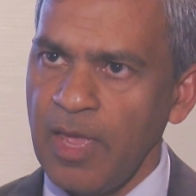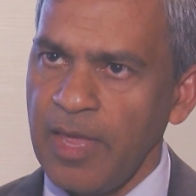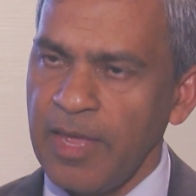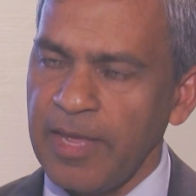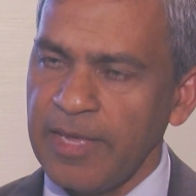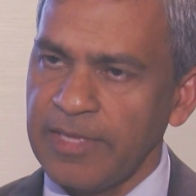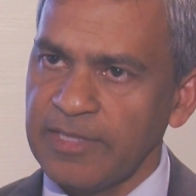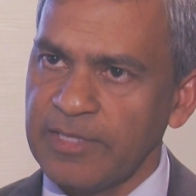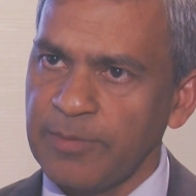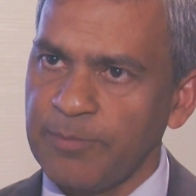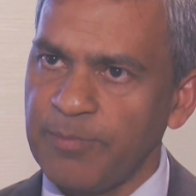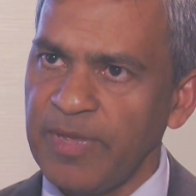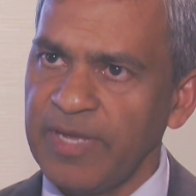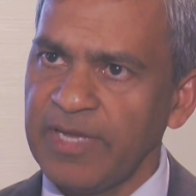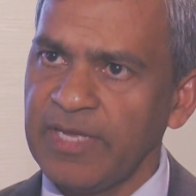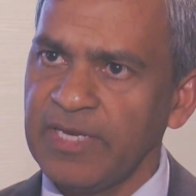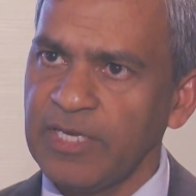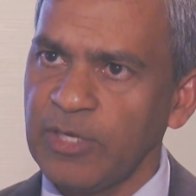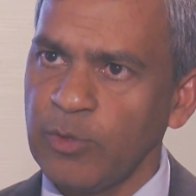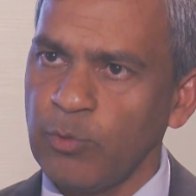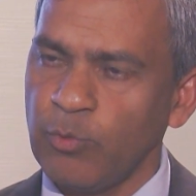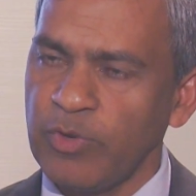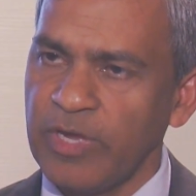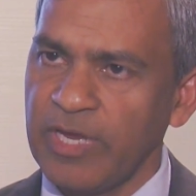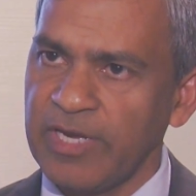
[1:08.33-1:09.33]
In the
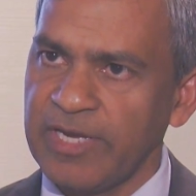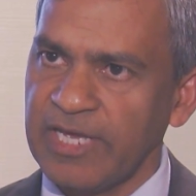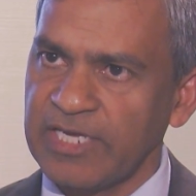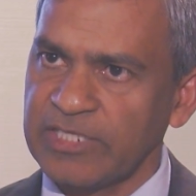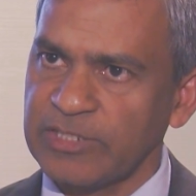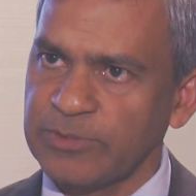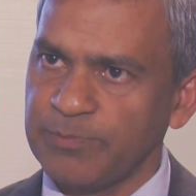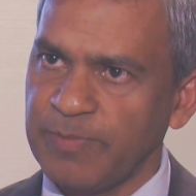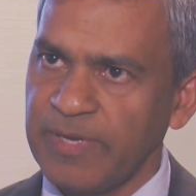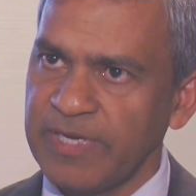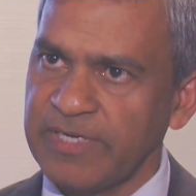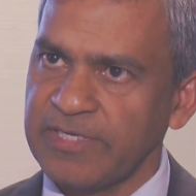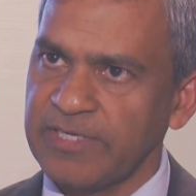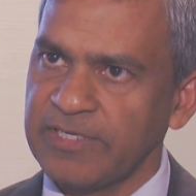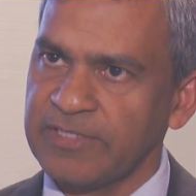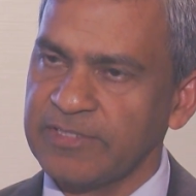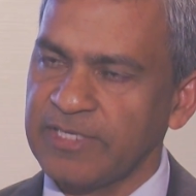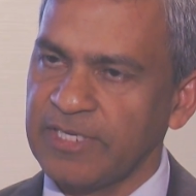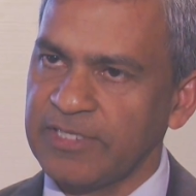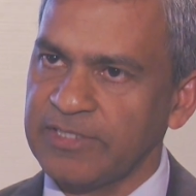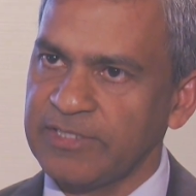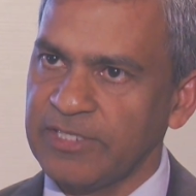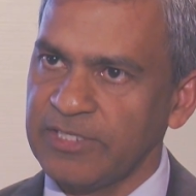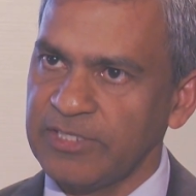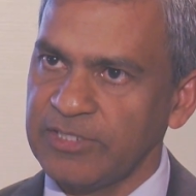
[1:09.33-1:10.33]
beginning, we had expected
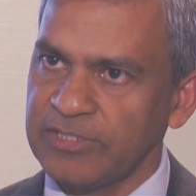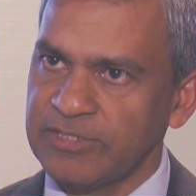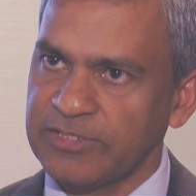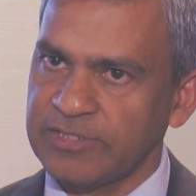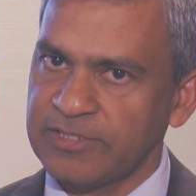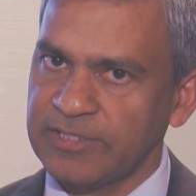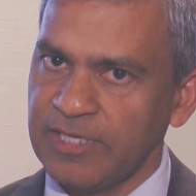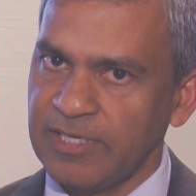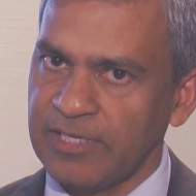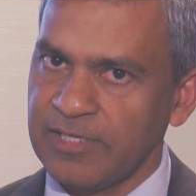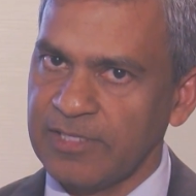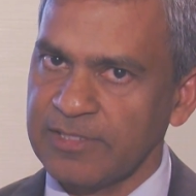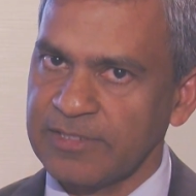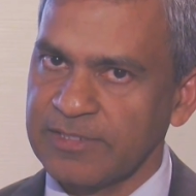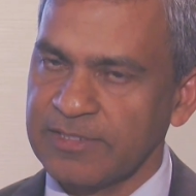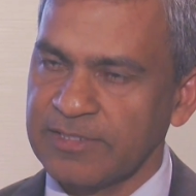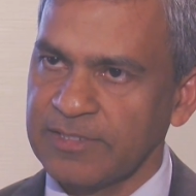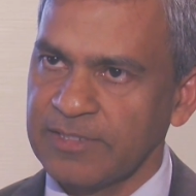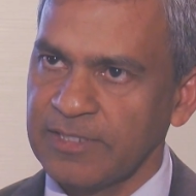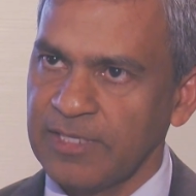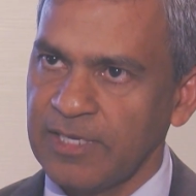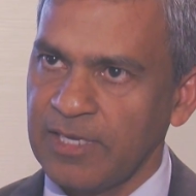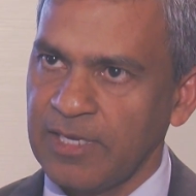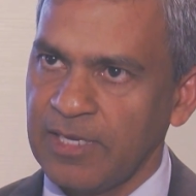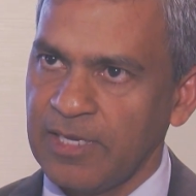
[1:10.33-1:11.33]
that these cells
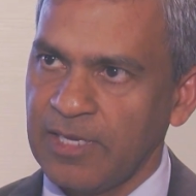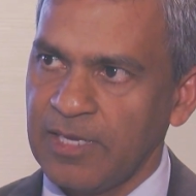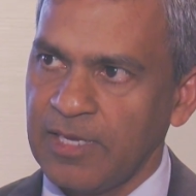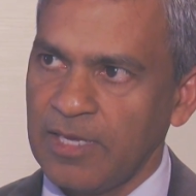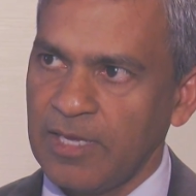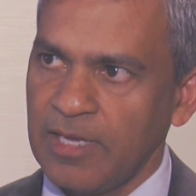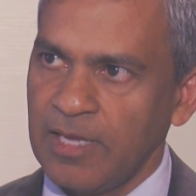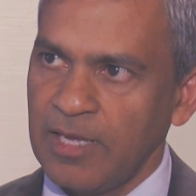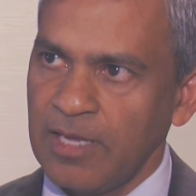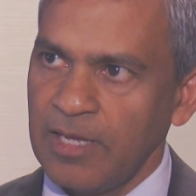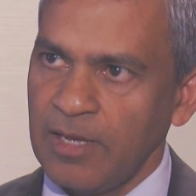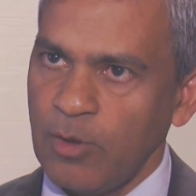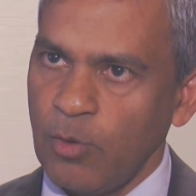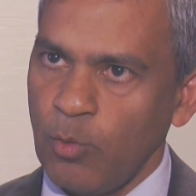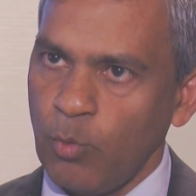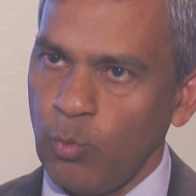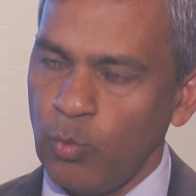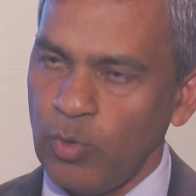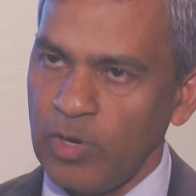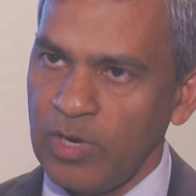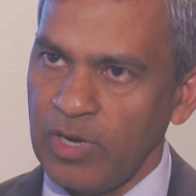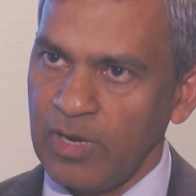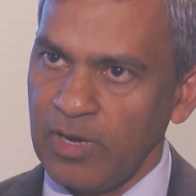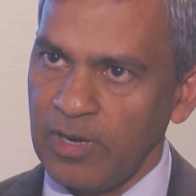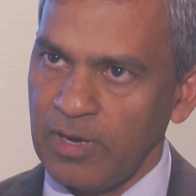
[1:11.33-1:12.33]

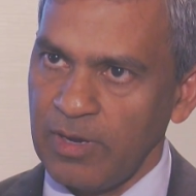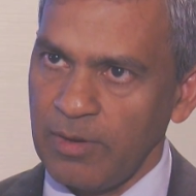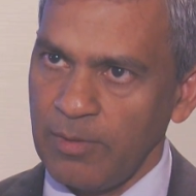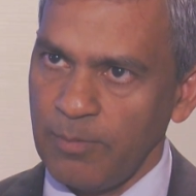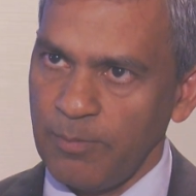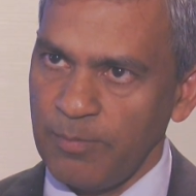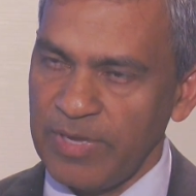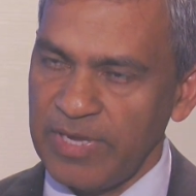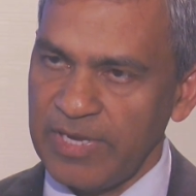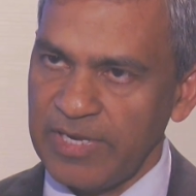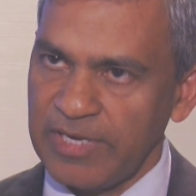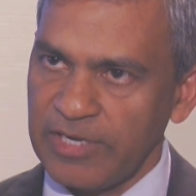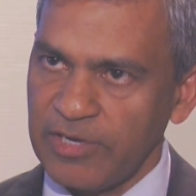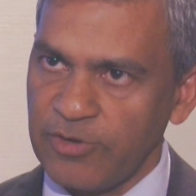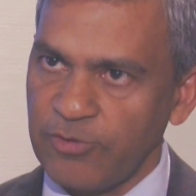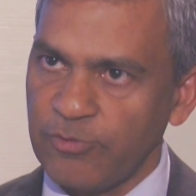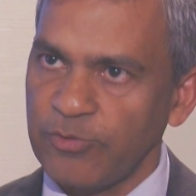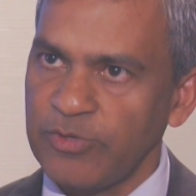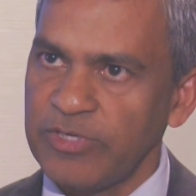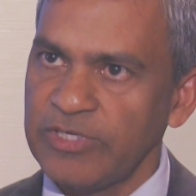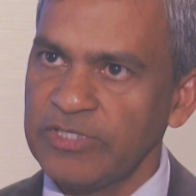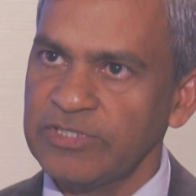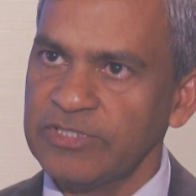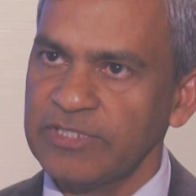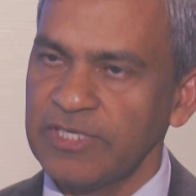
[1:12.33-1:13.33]
will be
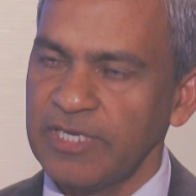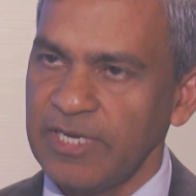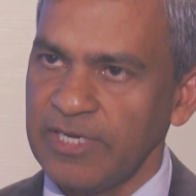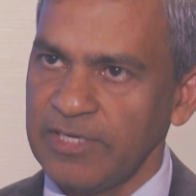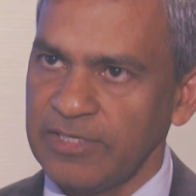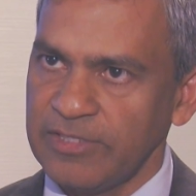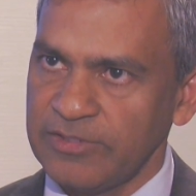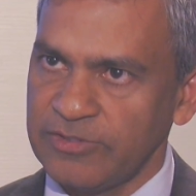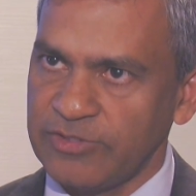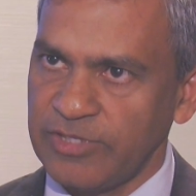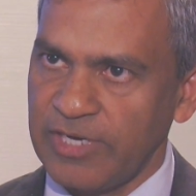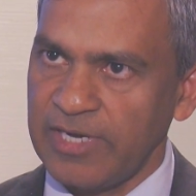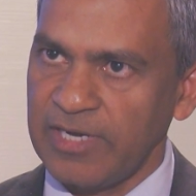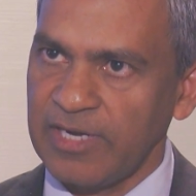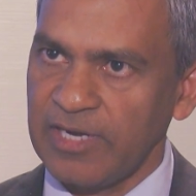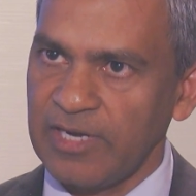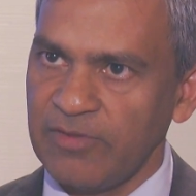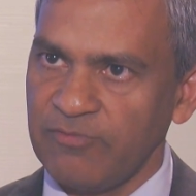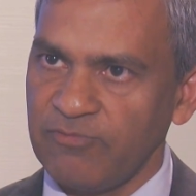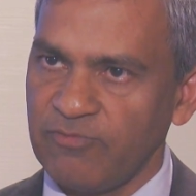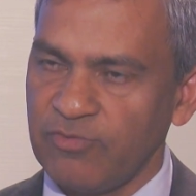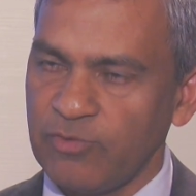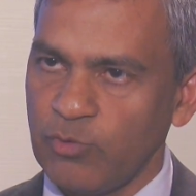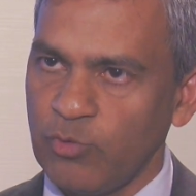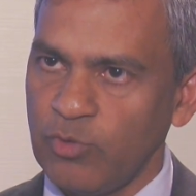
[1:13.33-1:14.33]
increased in draining
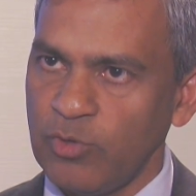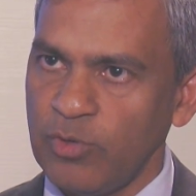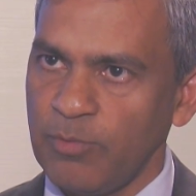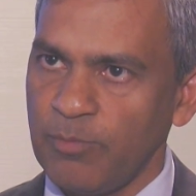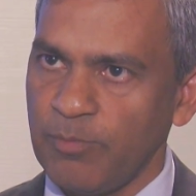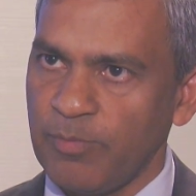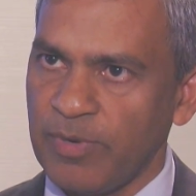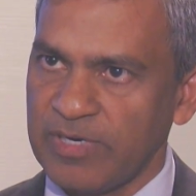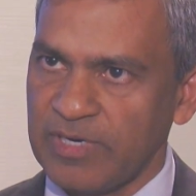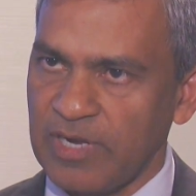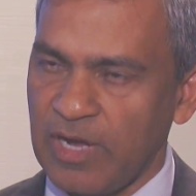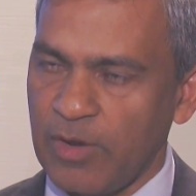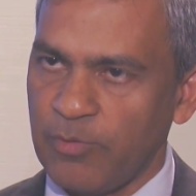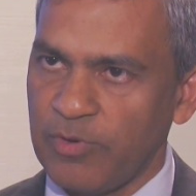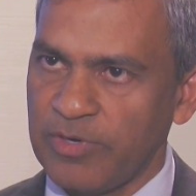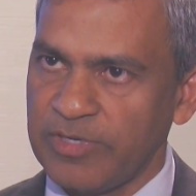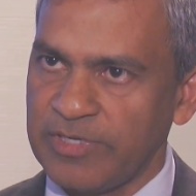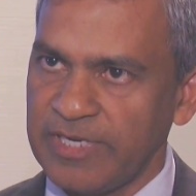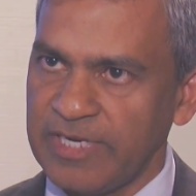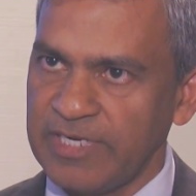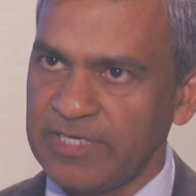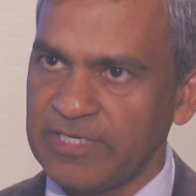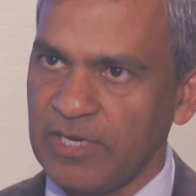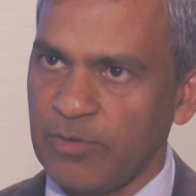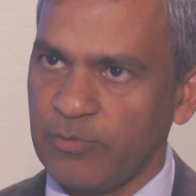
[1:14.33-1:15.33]
lymph node, but our
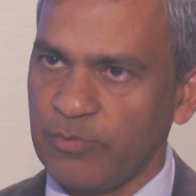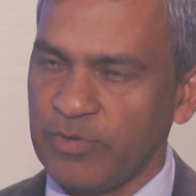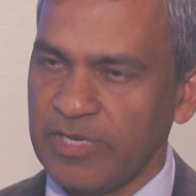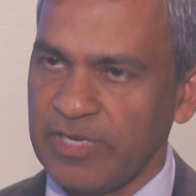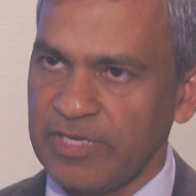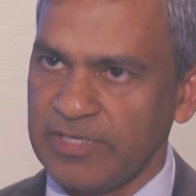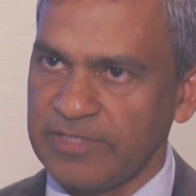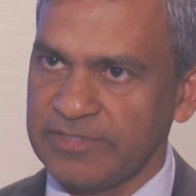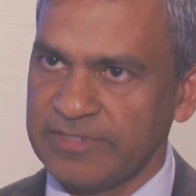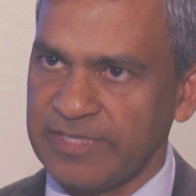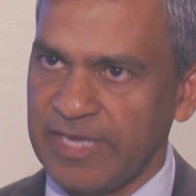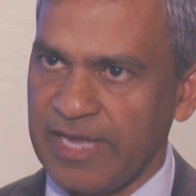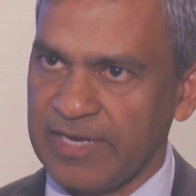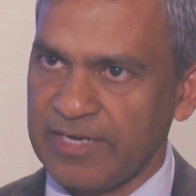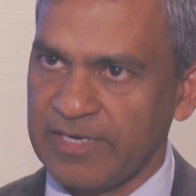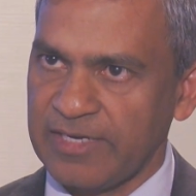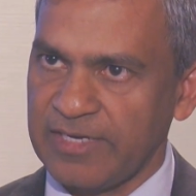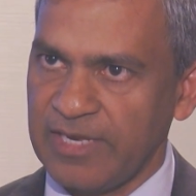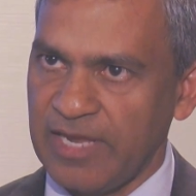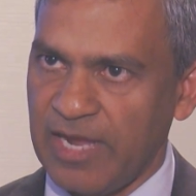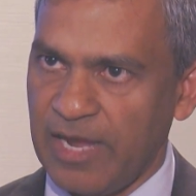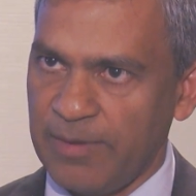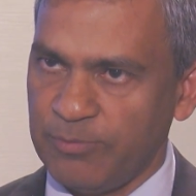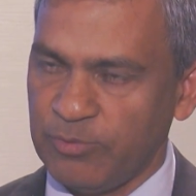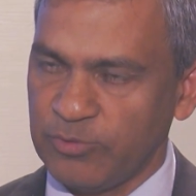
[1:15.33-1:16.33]
data were
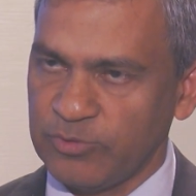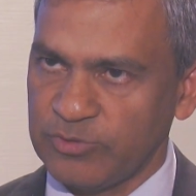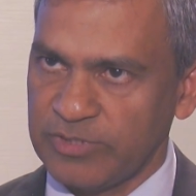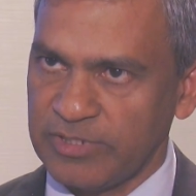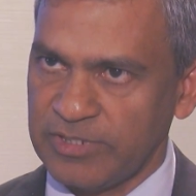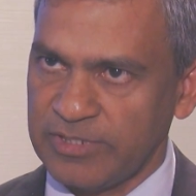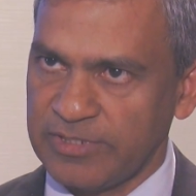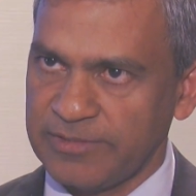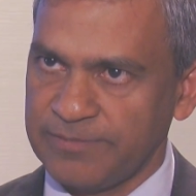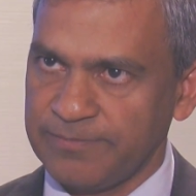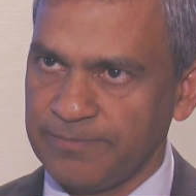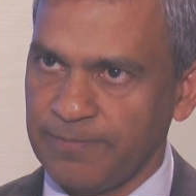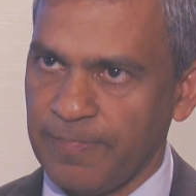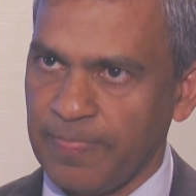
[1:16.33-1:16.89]
exactly opposite.